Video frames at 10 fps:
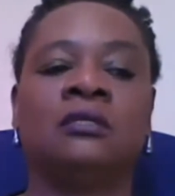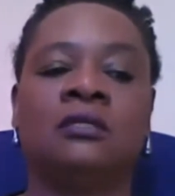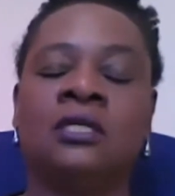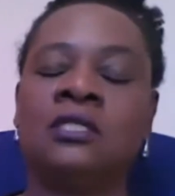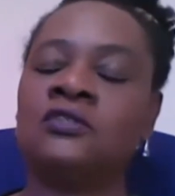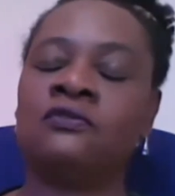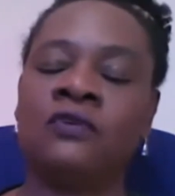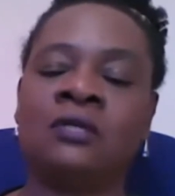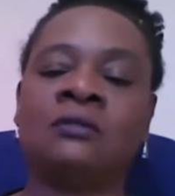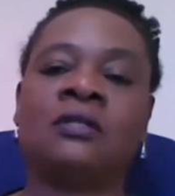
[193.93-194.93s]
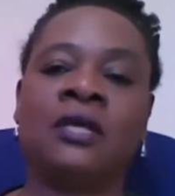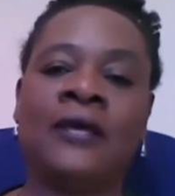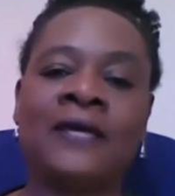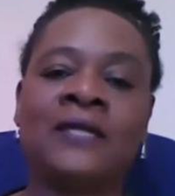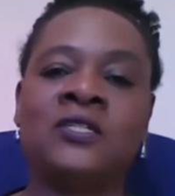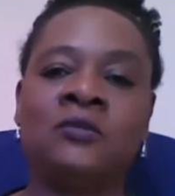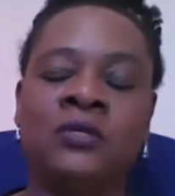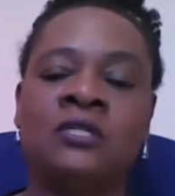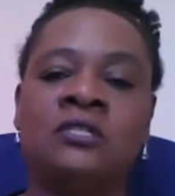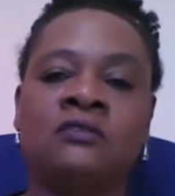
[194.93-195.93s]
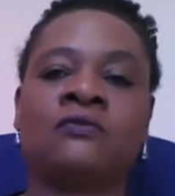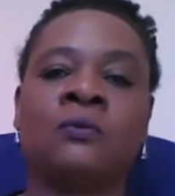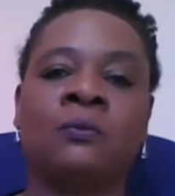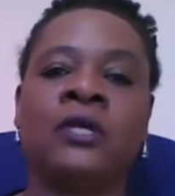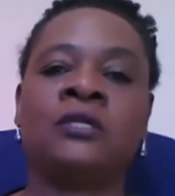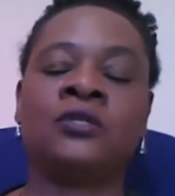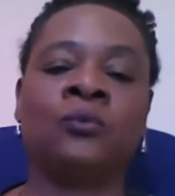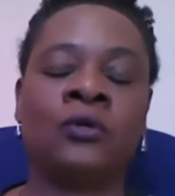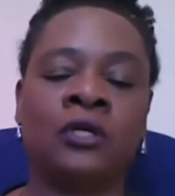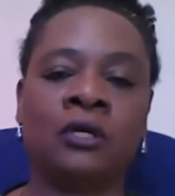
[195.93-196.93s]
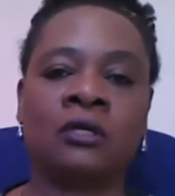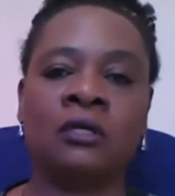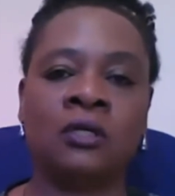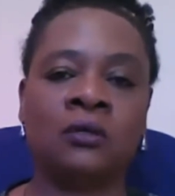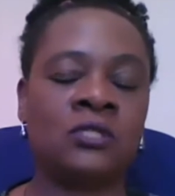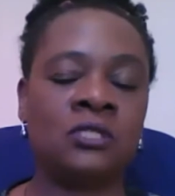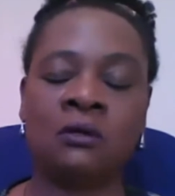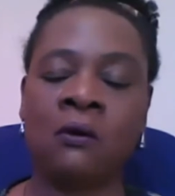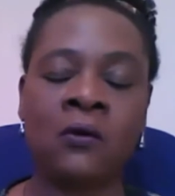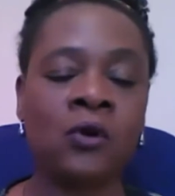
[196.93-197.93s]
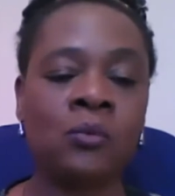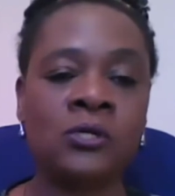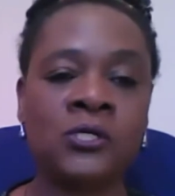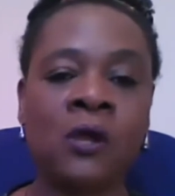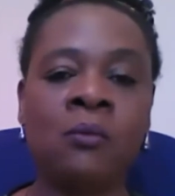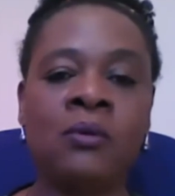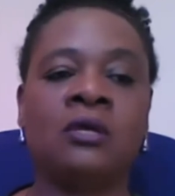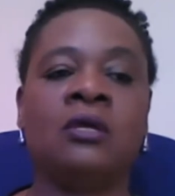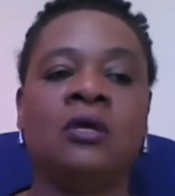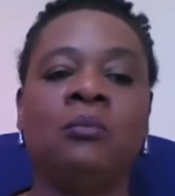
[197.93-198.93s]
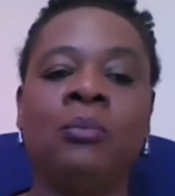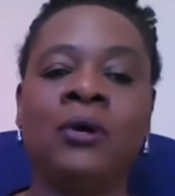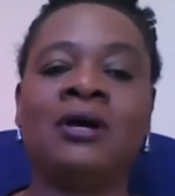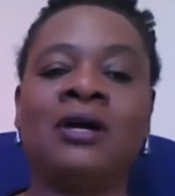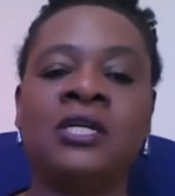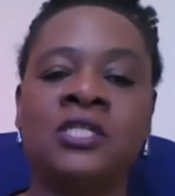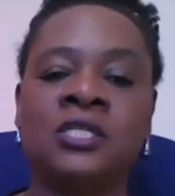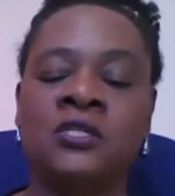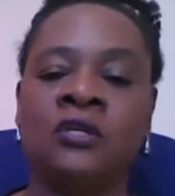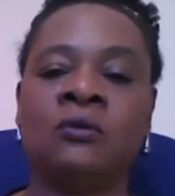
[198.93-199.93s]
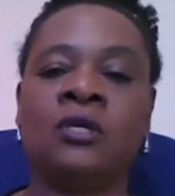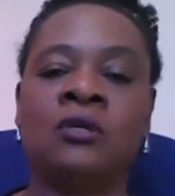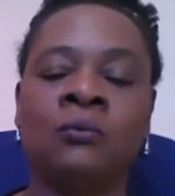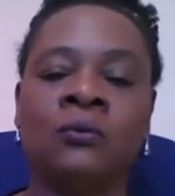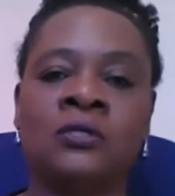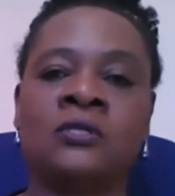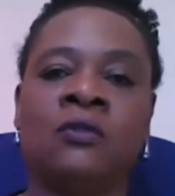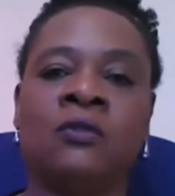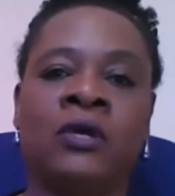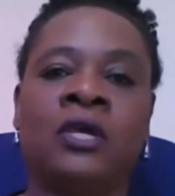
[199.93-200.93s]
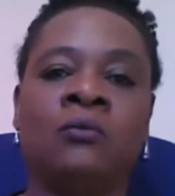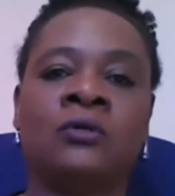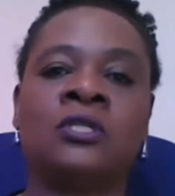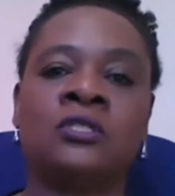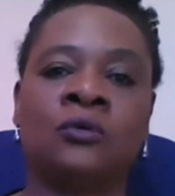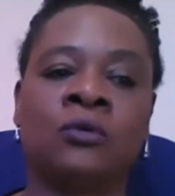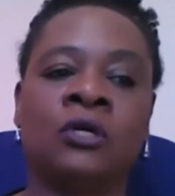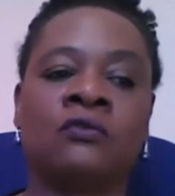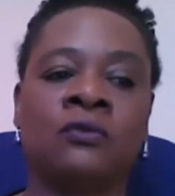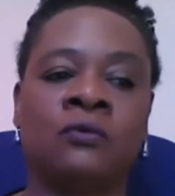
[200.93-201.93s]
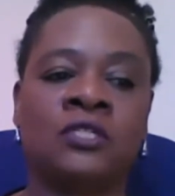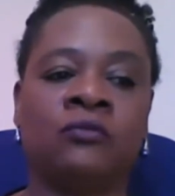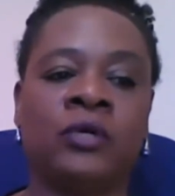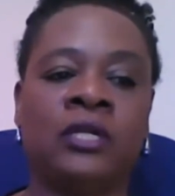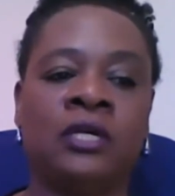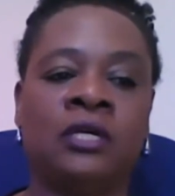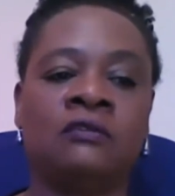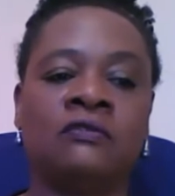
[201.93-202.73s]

I just felt there had to be a different way to work. It wasn't a horrible job, but I just knew it wasn't the way I wanted to work for the rest of my life.